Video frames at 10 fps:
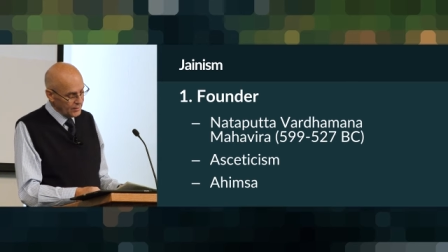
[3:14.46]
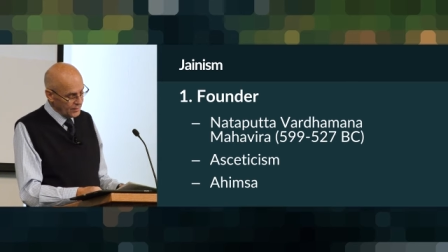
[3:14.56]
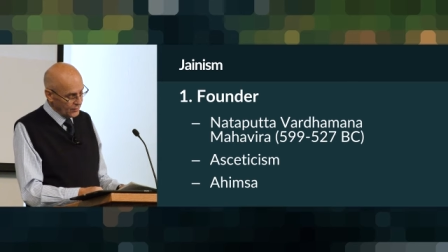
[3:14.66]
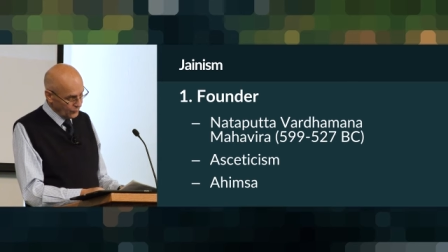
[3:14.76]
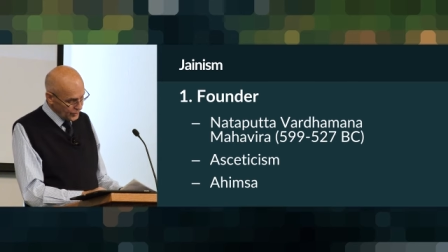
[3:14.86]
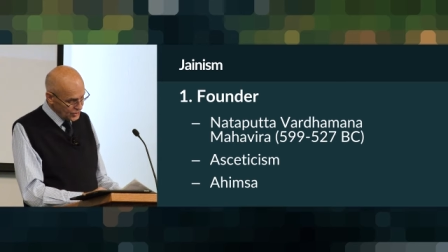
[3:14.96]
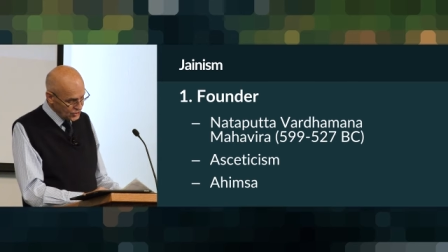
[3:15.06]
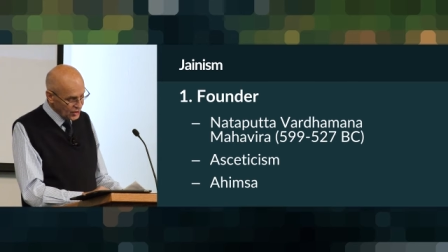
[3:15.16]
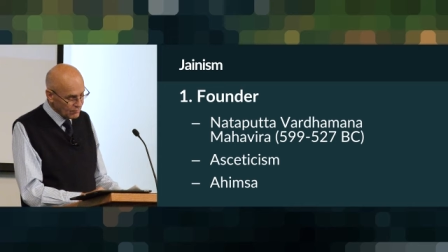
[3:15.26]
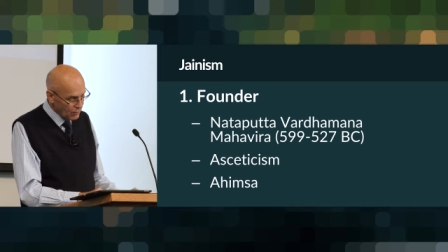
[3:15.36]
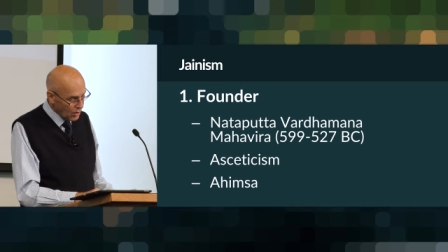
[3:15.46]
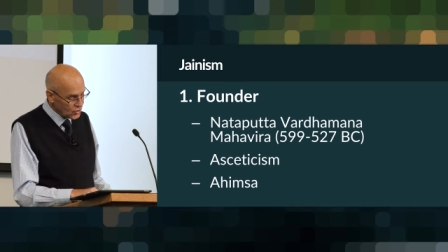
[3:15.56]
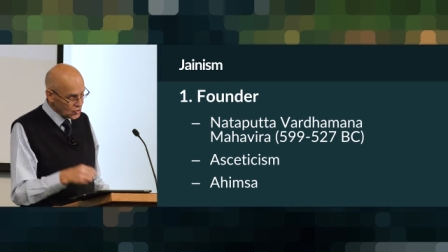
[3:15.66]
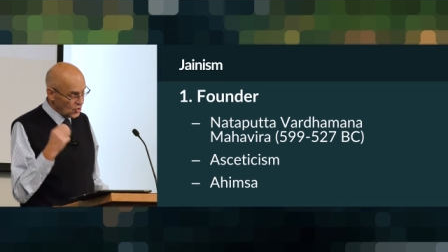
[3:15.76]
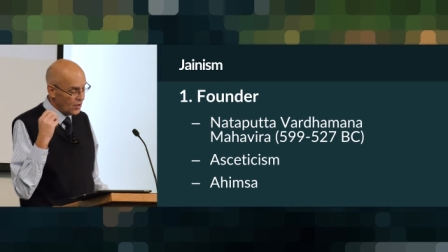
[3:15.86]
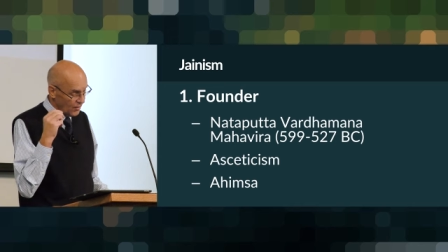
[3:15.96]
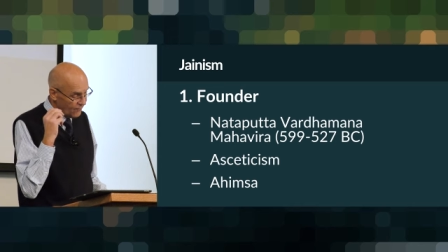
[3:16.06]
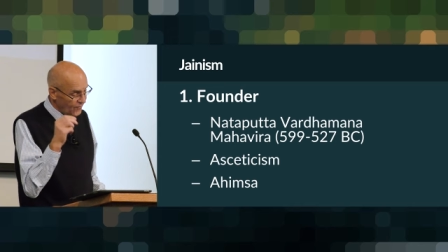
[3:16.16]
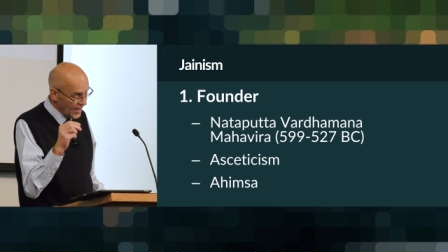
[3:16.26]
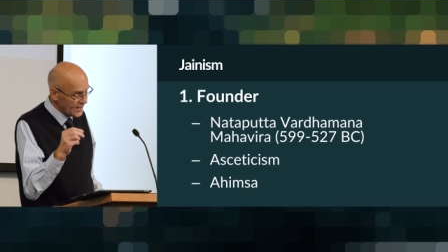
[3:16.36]
uh, reaching moksha
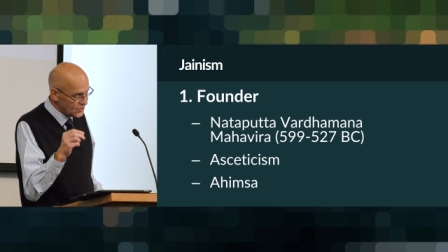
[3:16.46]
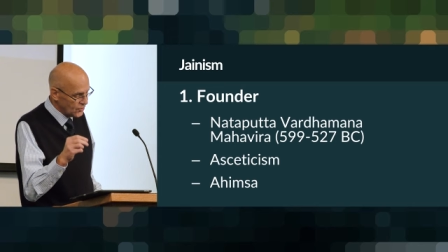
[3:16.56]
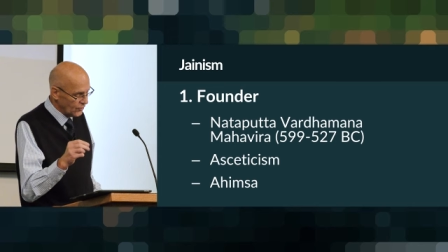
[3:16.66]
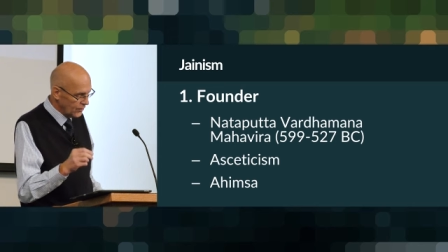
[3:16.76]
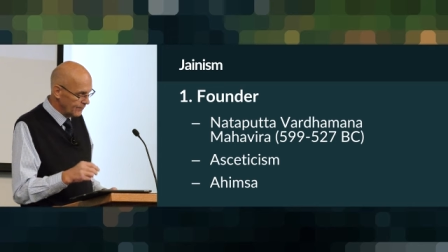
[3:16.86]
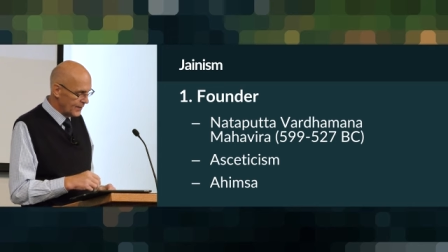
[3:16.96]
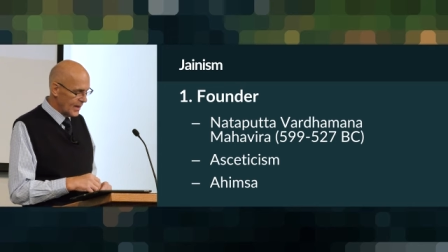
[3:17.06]
faster.